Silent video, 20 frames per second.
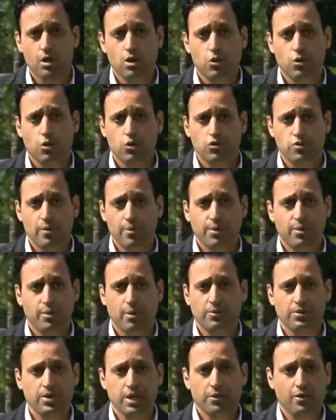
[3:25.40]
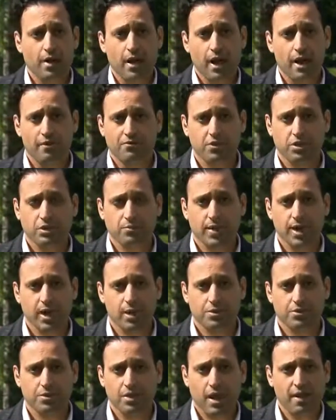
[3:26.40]
Ordinary members of the public don't have those
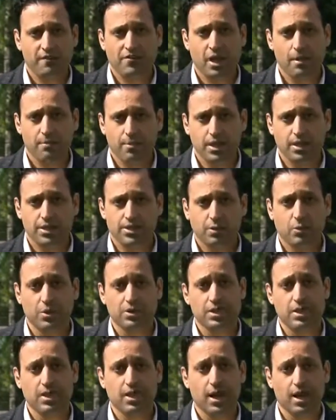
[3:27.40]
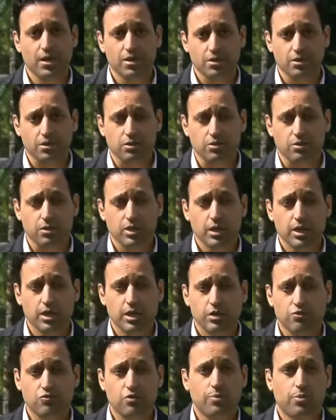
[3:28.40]
powers, don't have that ability. What they can do
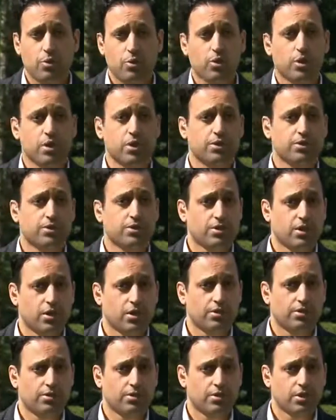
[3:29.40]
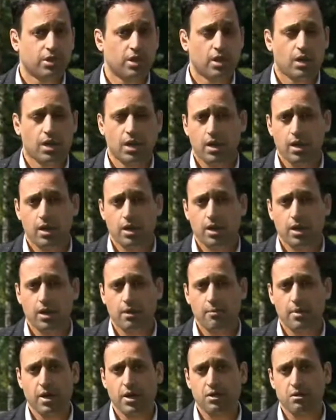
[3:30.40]
is report concerns.
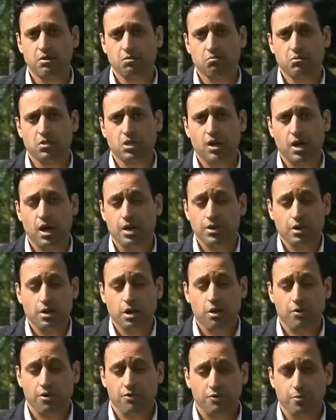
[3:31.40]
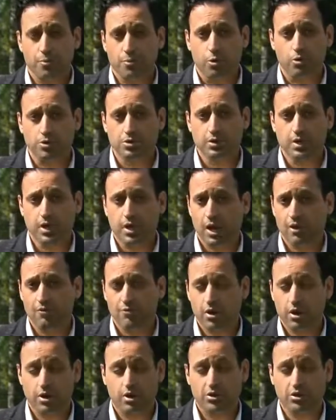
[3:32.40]
And I don't know if
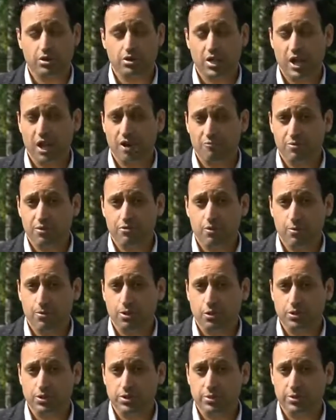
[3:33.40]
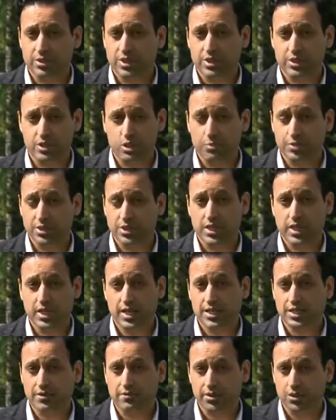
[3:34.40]
concerns have been reported with these two particular
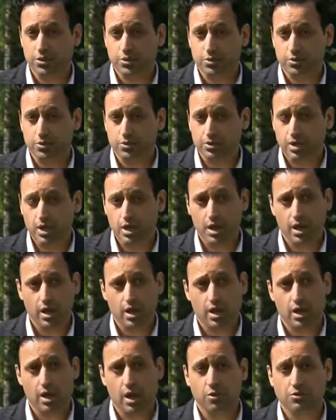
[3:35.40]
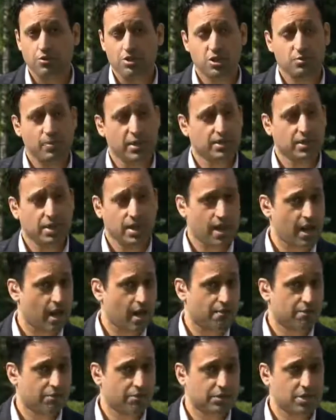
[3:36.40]
individuals. I would suspect they
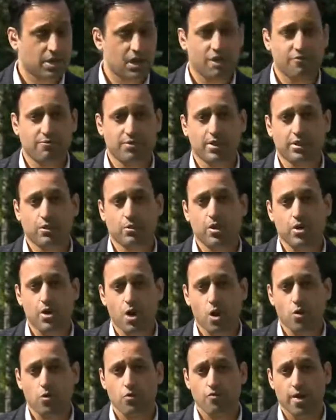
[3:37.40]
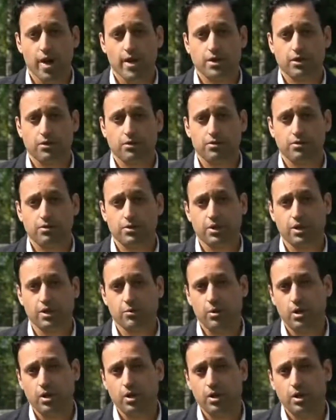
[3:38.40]
have, because they were known radicals, and they
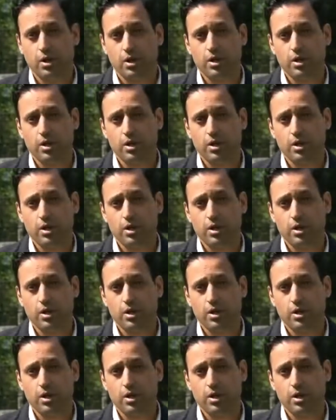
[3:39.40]
were